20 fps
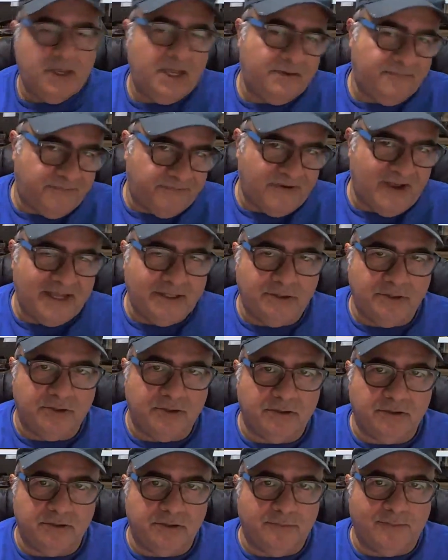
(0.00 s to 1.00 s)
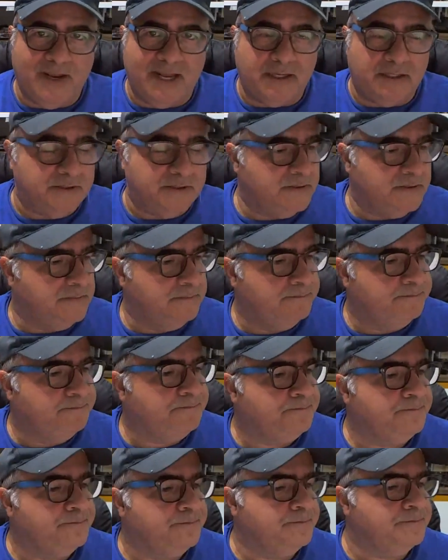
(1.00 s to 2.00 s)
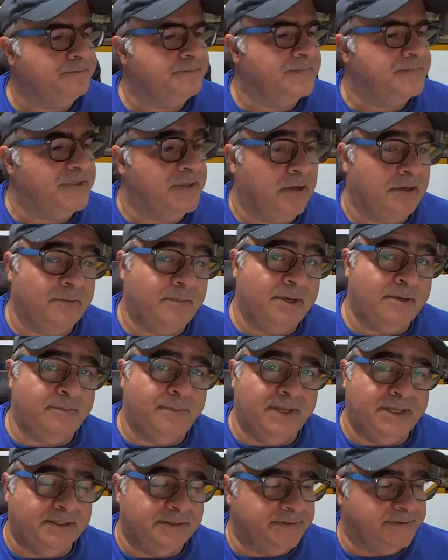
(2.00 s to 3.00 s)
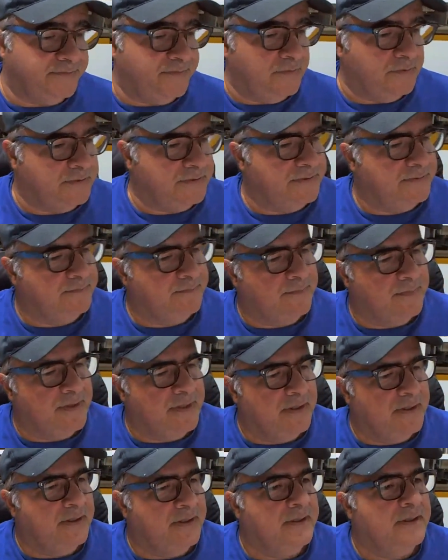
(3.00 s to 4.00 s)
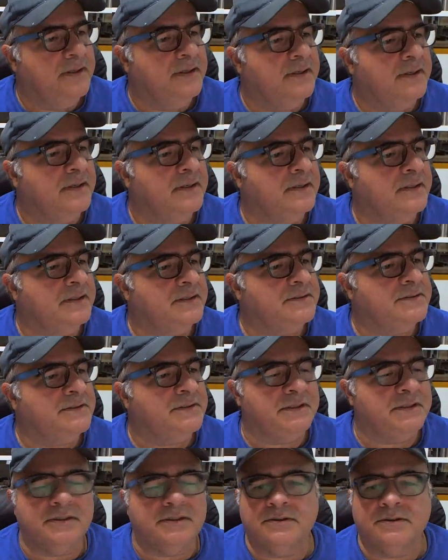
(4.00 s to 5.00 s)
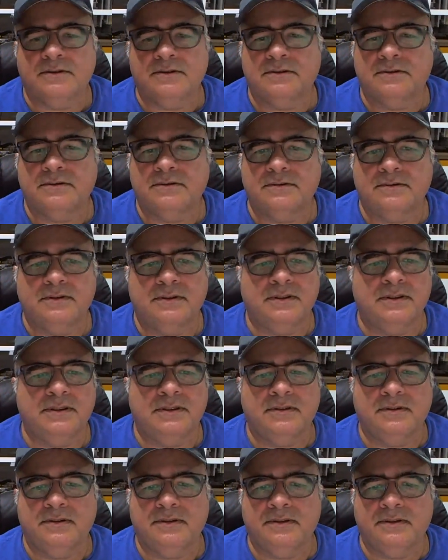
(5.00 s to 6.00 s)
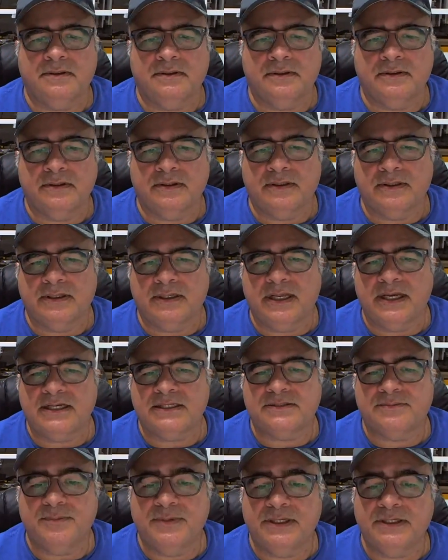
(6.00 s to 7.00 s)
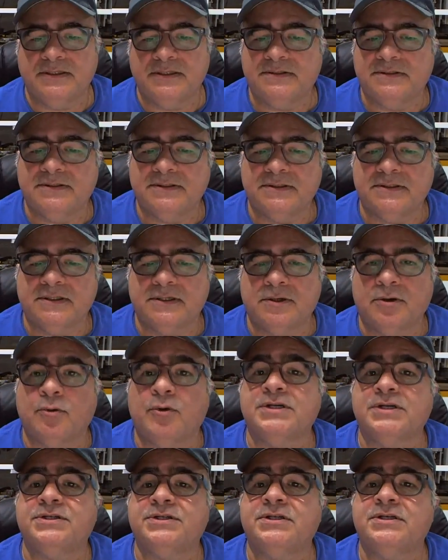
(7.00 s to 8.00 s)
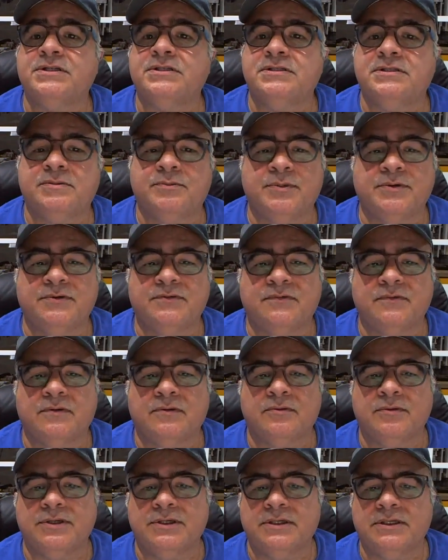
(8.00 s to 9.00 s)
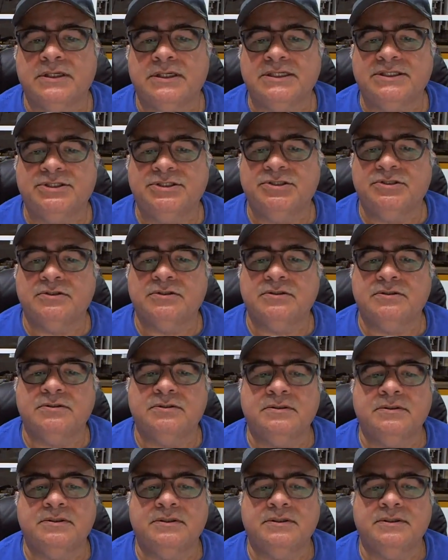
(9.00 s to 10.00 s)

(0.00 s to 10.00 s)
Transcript: find your balance. It's all about balance, folks. Let's see here. Any last minute questions before we adjourn?